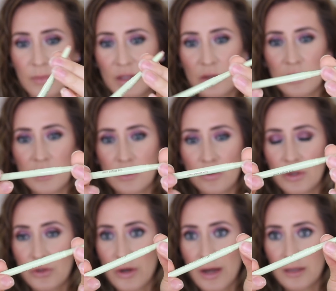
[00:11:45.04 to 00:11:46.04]
So it's
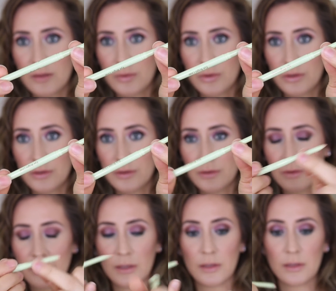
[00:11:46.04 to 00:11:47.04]
retractable, that's
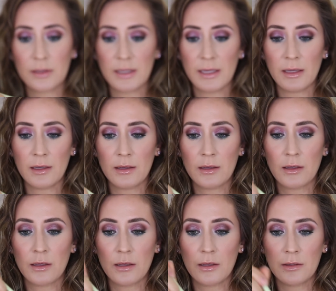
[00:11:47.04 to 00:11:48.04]
what it looks like.
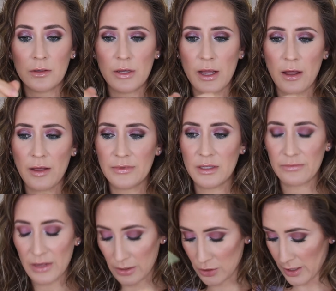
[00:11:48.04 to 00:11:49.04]
So yeah, I'll have to give
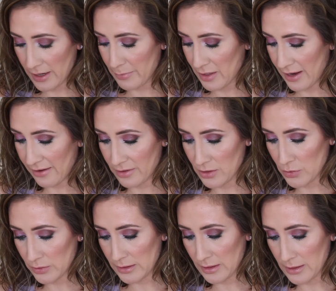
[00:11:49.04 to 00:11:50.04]
that a try, but I haven't
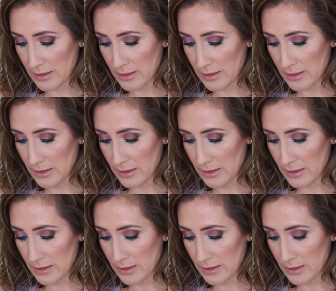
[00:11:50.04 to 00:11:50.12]
used it